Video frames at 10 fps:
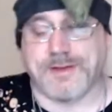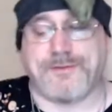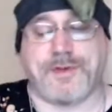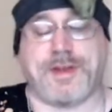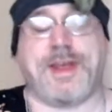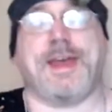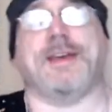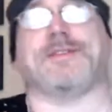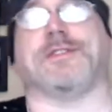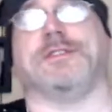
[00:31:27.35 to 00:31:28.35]
it
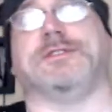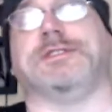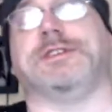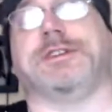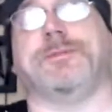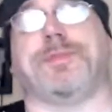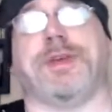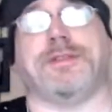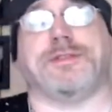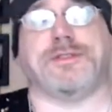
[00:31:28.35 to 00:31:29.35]
as a little
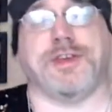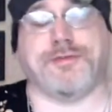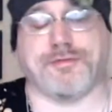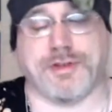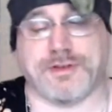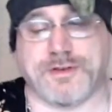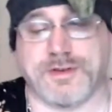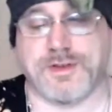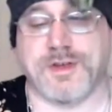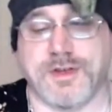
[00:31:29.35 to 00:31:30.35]
bit different,
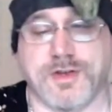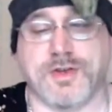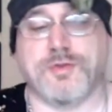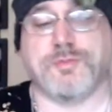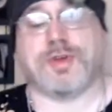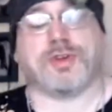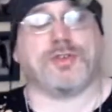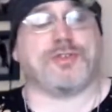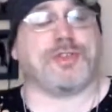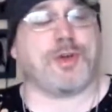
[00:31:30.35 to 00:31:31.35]

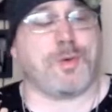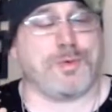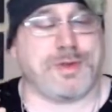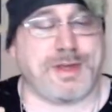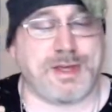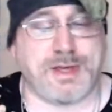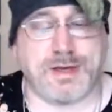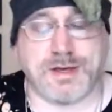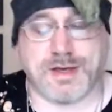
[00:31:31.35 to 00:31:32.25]
because the only